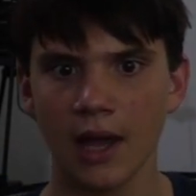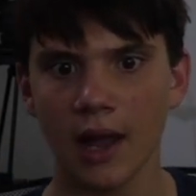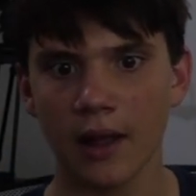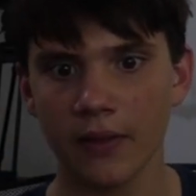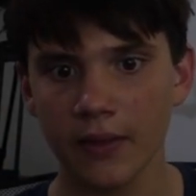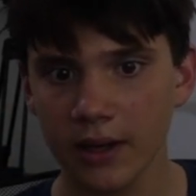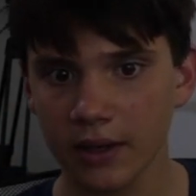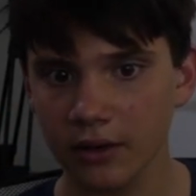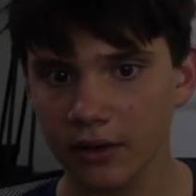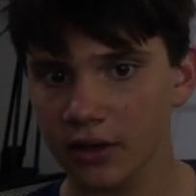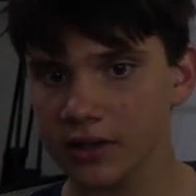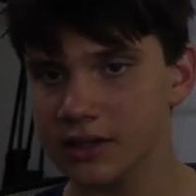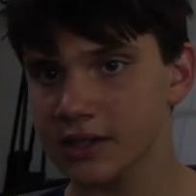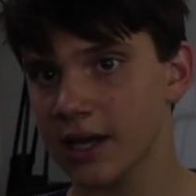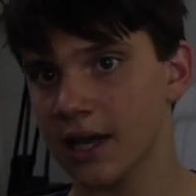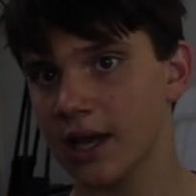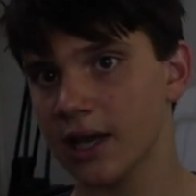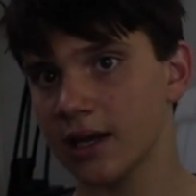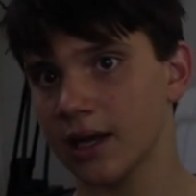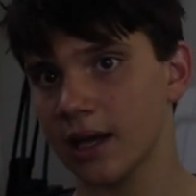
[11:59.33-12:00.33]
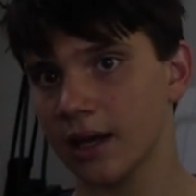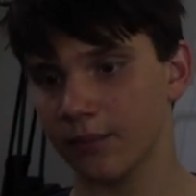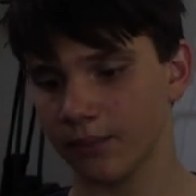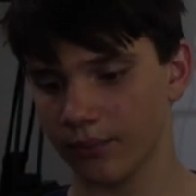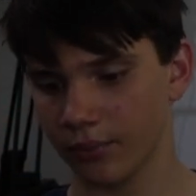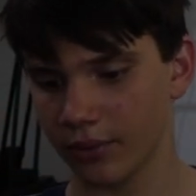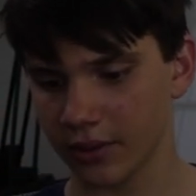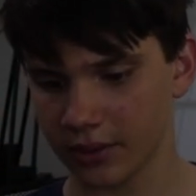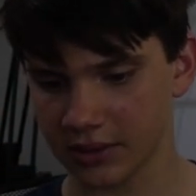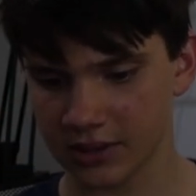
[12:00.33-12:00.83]
And then it goes ahead and
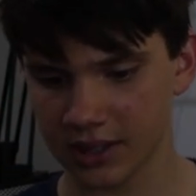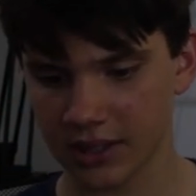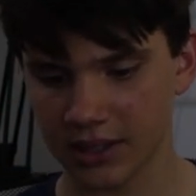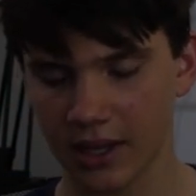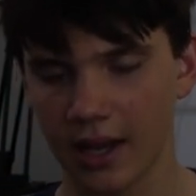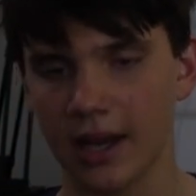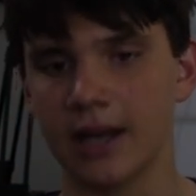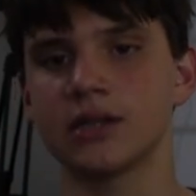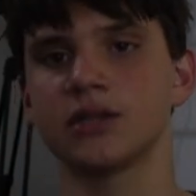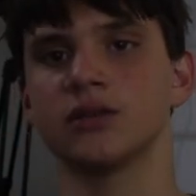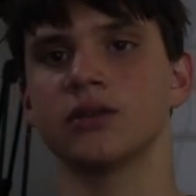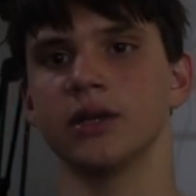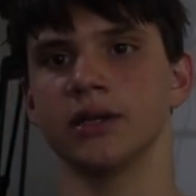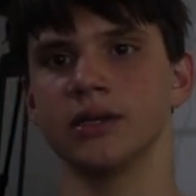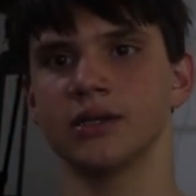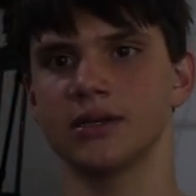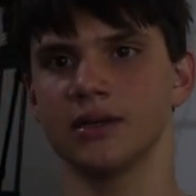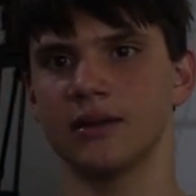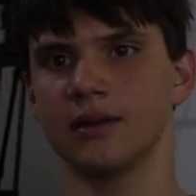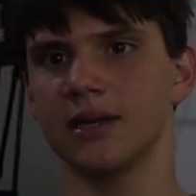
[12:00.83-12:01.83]
prints an asterisk.